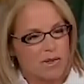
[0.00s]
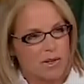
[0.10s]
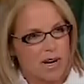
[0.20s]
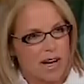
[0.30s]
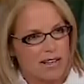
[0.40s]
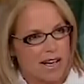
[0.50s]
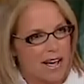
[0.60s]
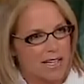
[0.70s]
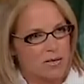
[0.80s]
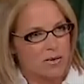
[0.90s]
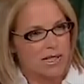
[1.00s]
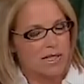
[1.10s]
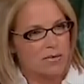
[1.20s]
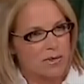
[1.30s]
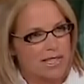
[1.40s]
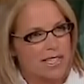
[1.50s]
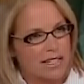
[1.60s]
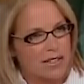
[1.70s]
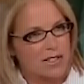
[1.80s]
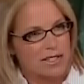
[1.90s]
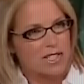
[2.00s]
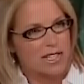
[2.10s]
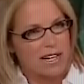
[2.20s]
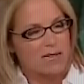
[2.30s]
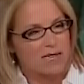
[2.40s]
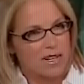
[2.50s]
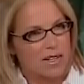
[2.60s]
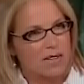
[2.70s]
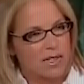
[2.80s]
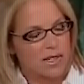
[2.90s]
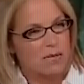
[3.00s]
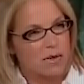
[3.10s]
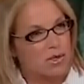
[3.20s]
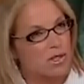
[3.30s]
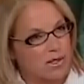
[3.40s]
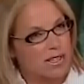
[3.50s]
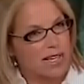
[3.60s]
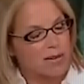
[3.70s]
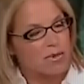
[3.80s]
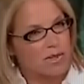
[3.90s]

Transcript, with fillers: her eyes welled up with tears and she got very, mm-hmm. very emotional at that